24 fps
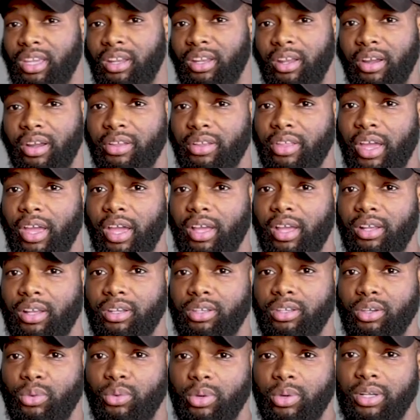in here that
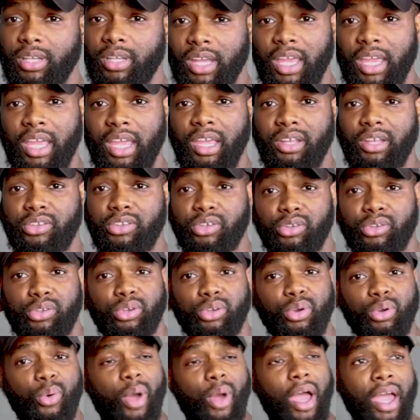you would need to
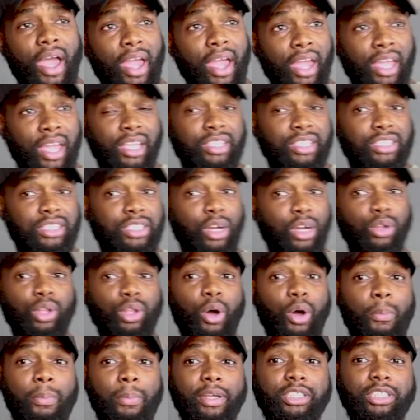do a
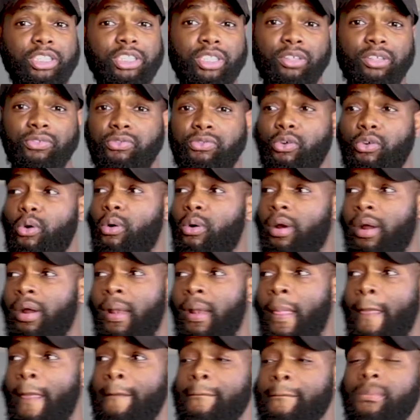solo mission for